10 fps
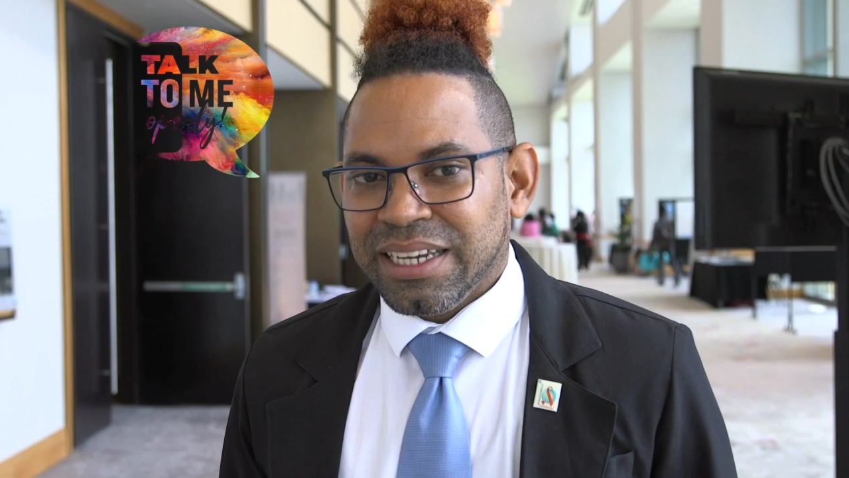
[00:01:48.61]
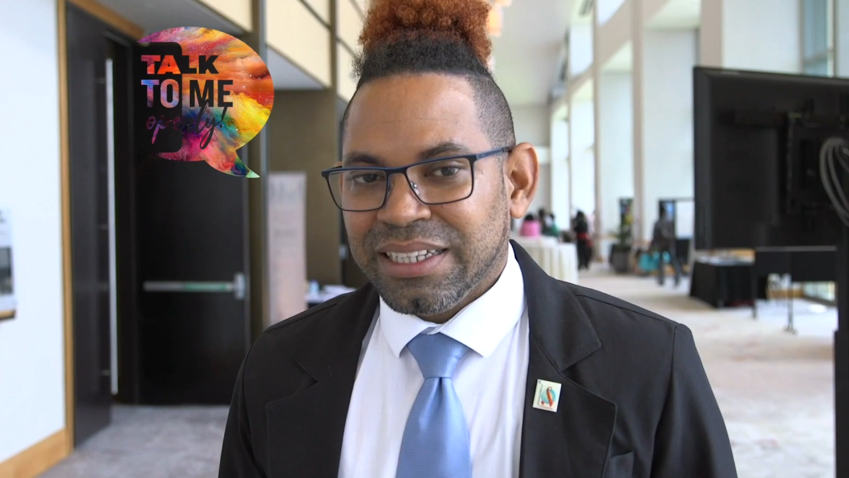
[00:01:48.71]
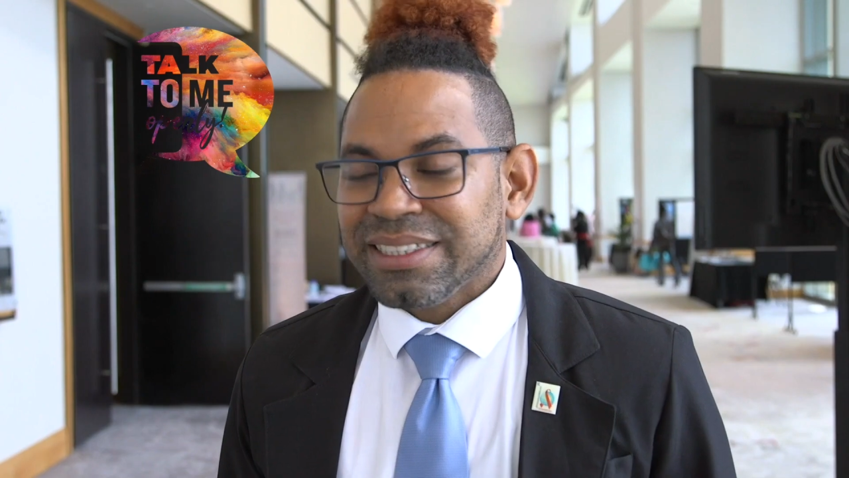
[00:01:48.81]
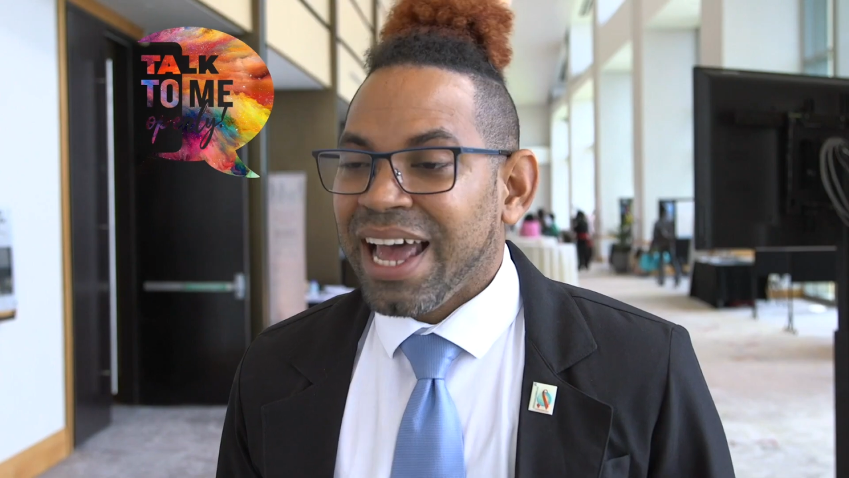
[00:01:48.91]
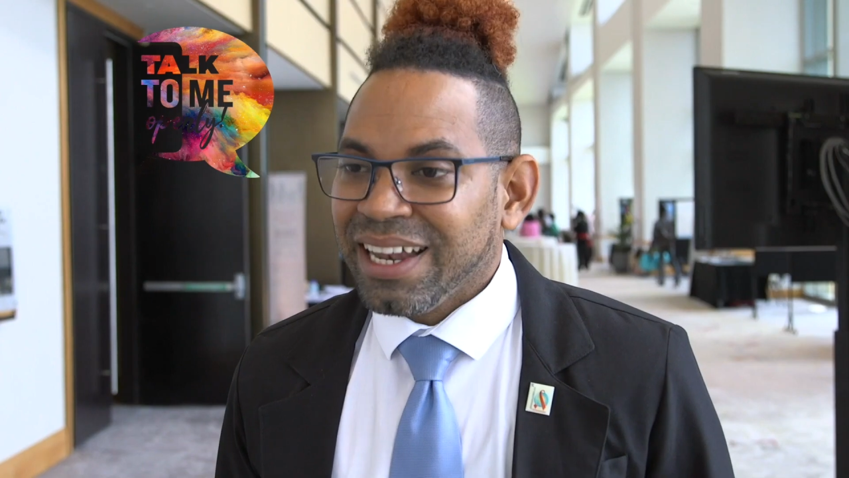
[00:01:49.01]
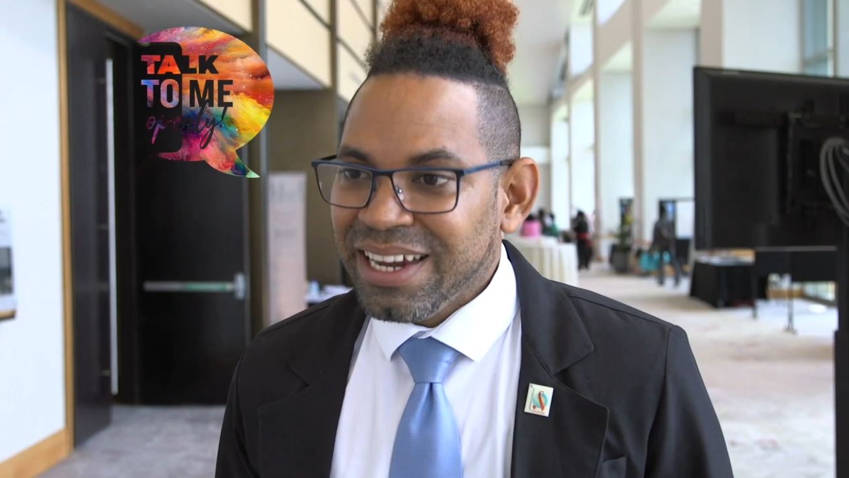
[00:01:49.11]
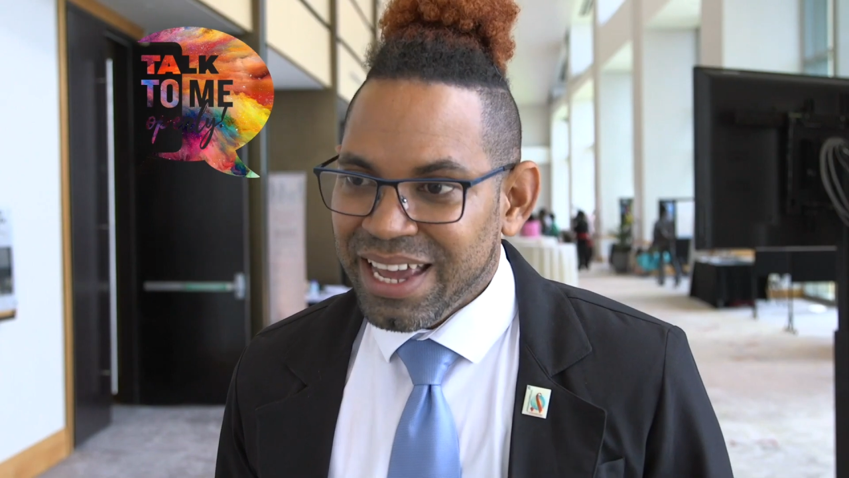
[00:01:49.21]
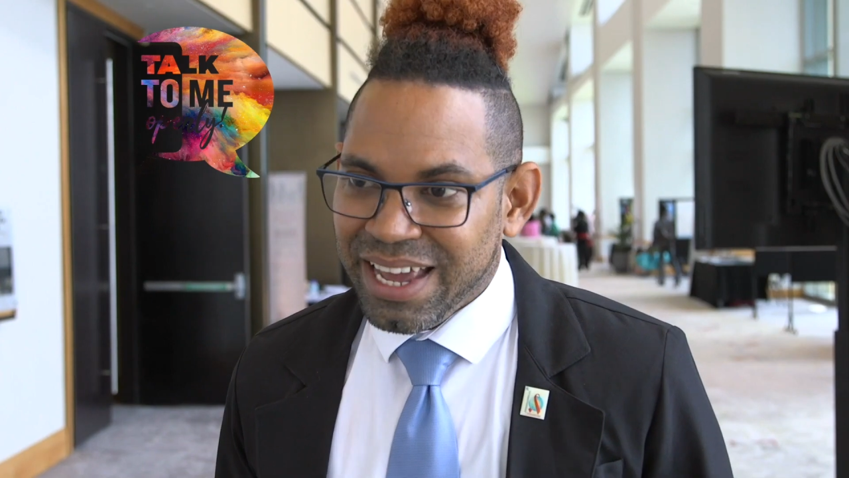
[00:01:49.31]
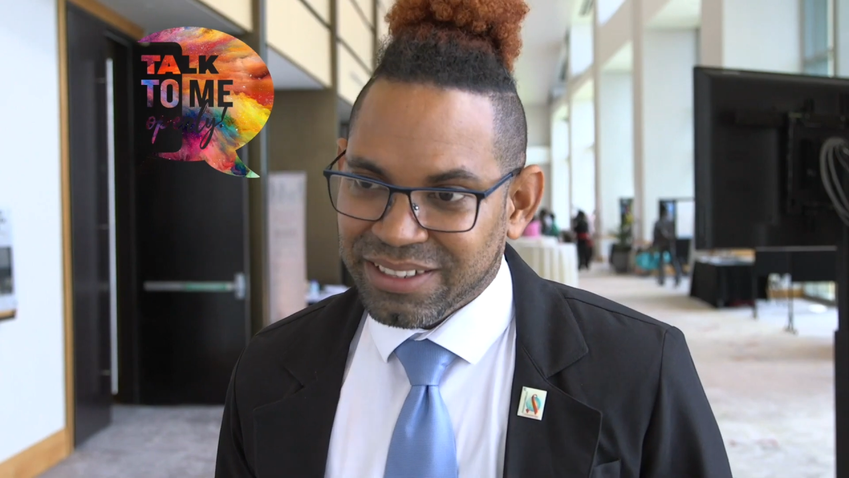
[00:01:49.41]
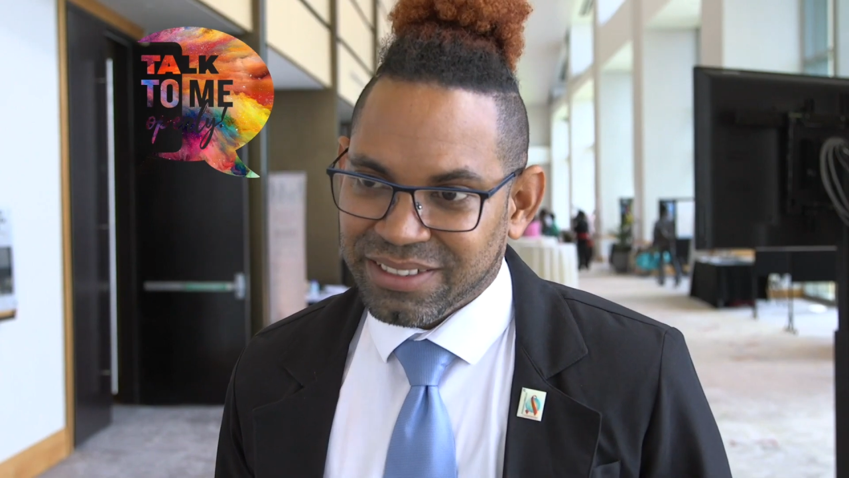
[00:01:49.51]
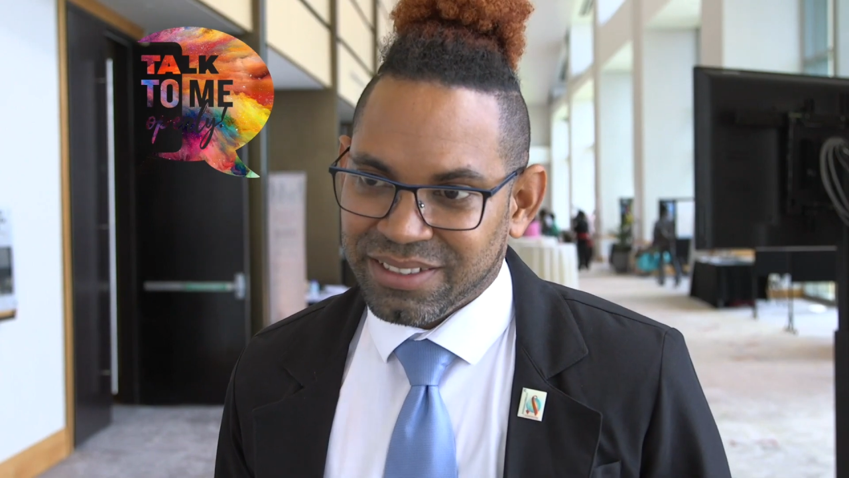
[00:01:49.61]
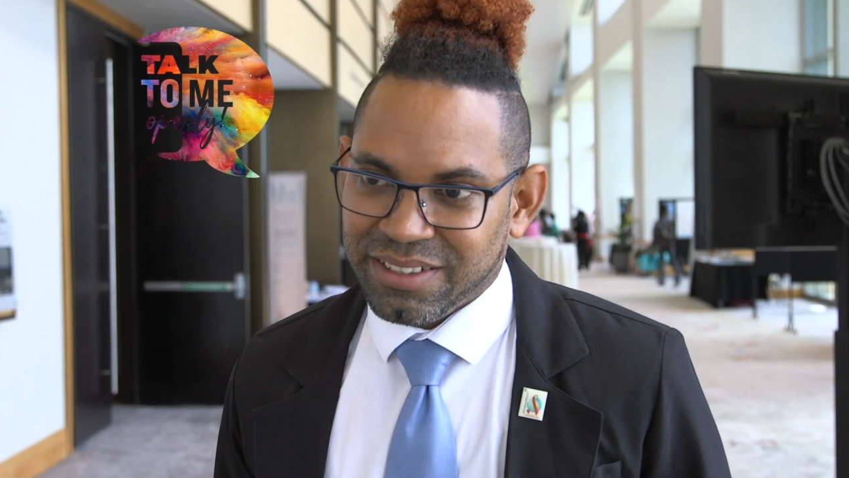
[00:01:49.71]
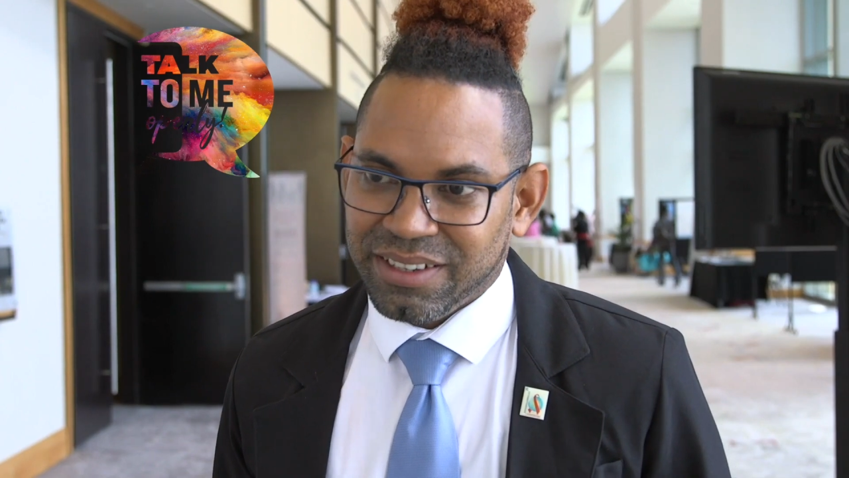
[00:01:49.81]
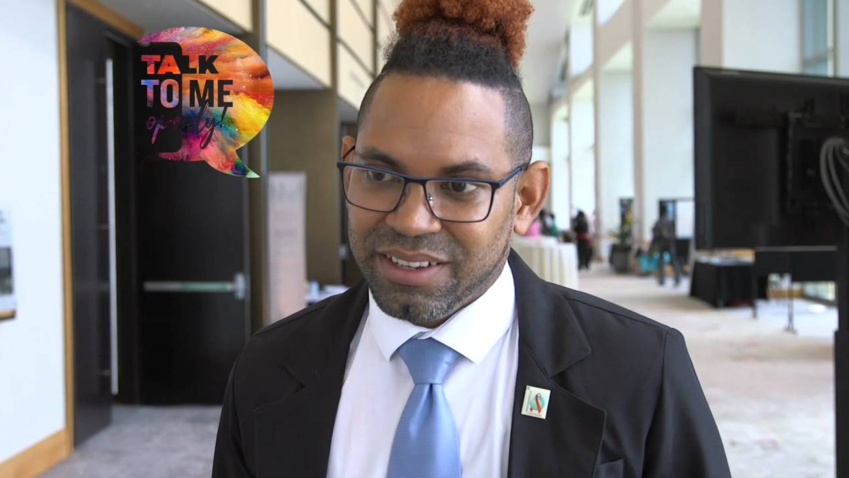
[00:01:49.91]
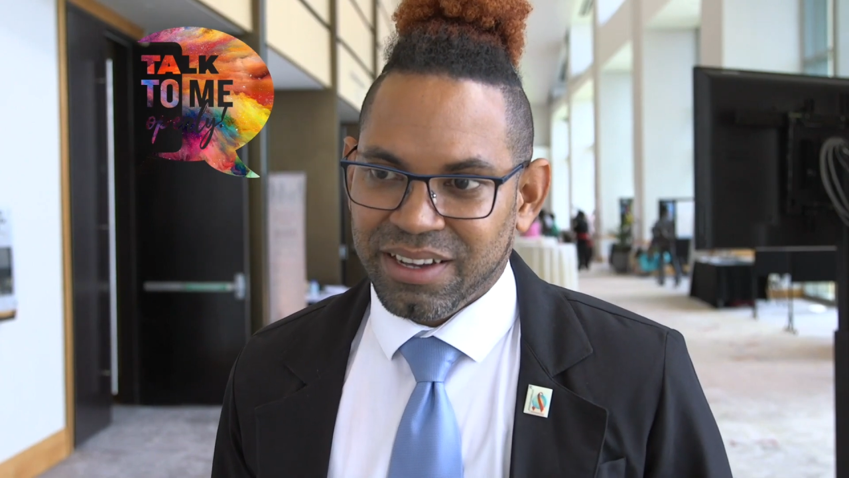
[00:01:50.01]
Sadly, is
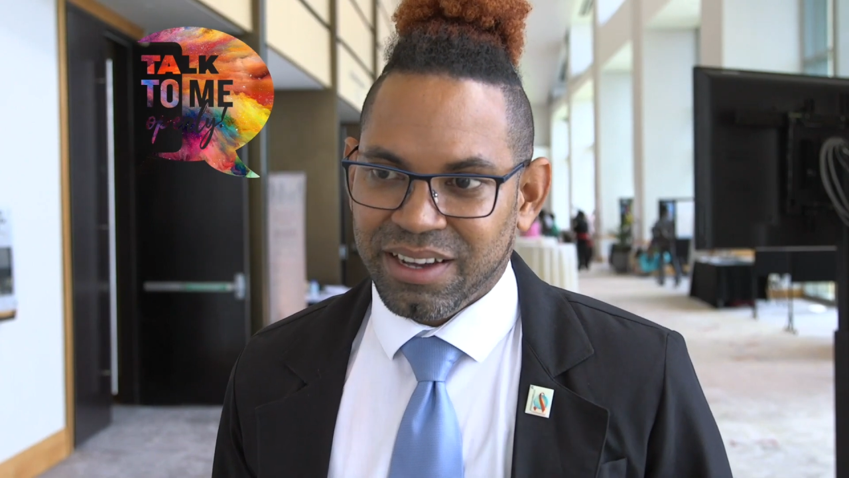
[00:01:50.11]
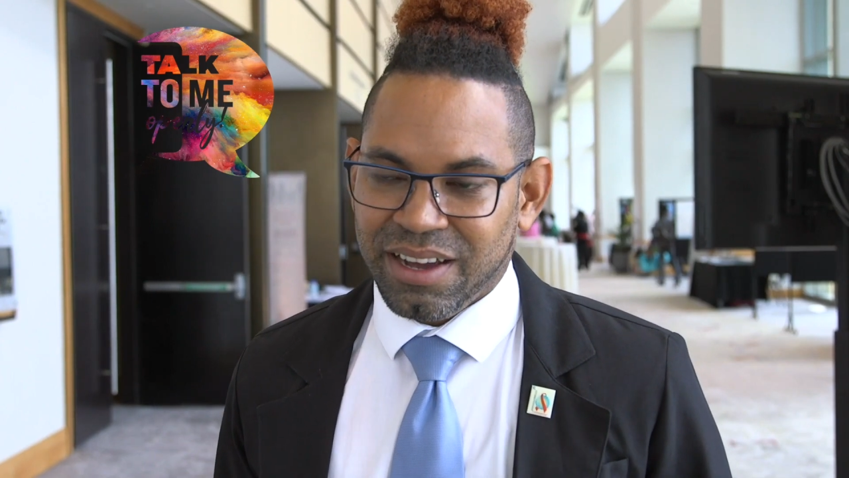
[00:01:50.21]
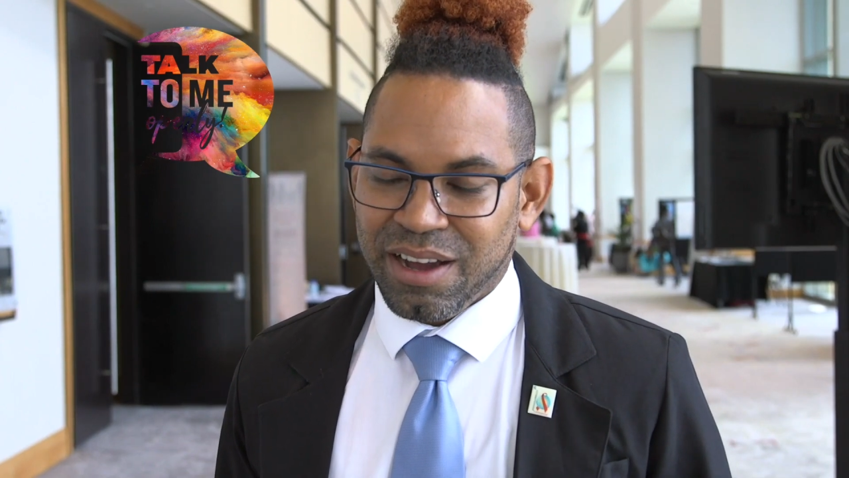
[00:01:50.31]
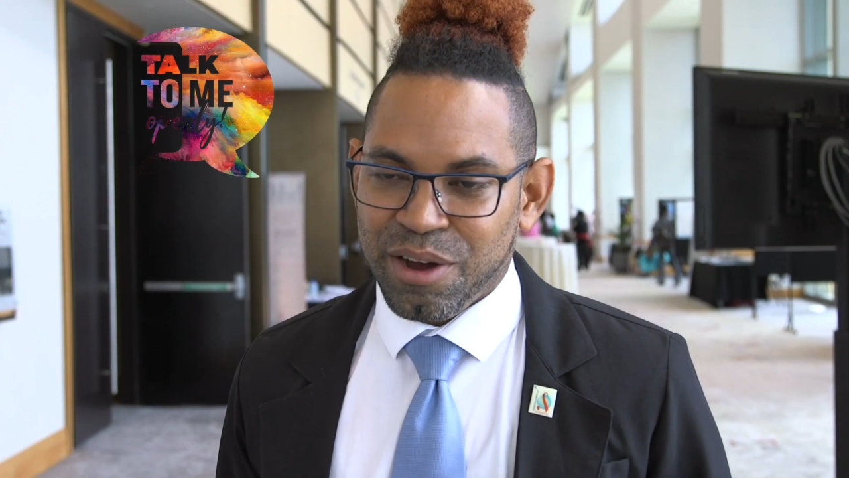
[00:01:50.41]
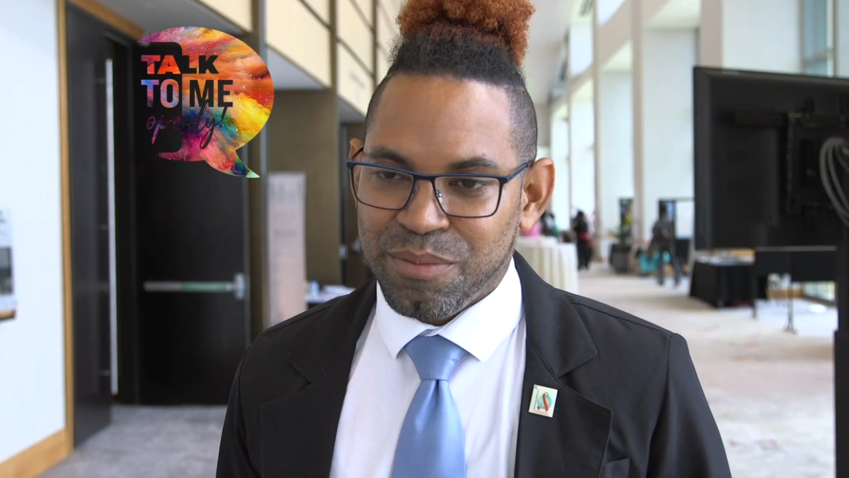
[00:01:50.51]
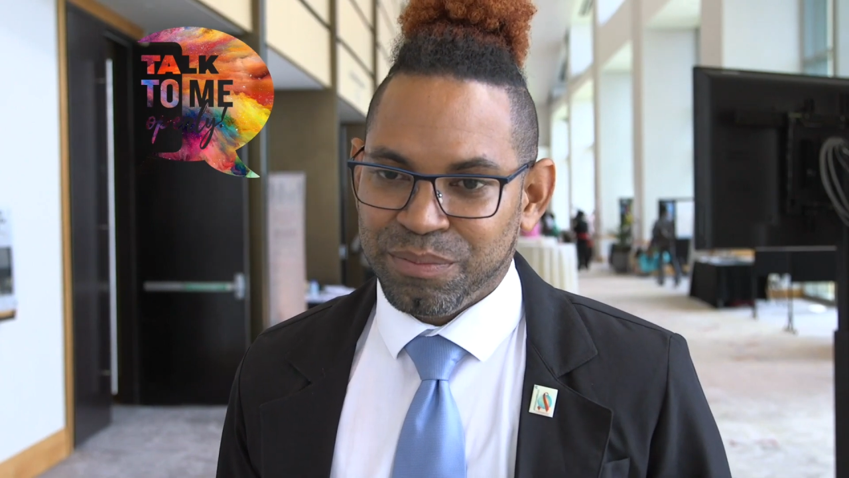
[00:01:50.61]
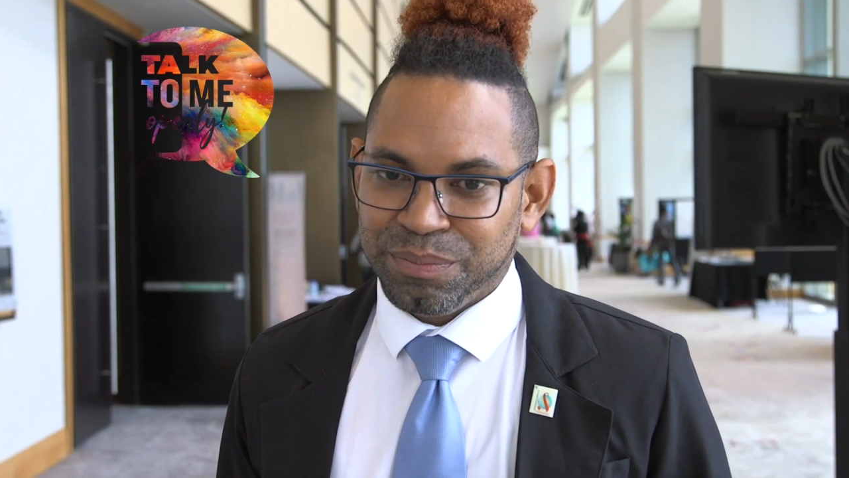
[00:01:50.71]
um,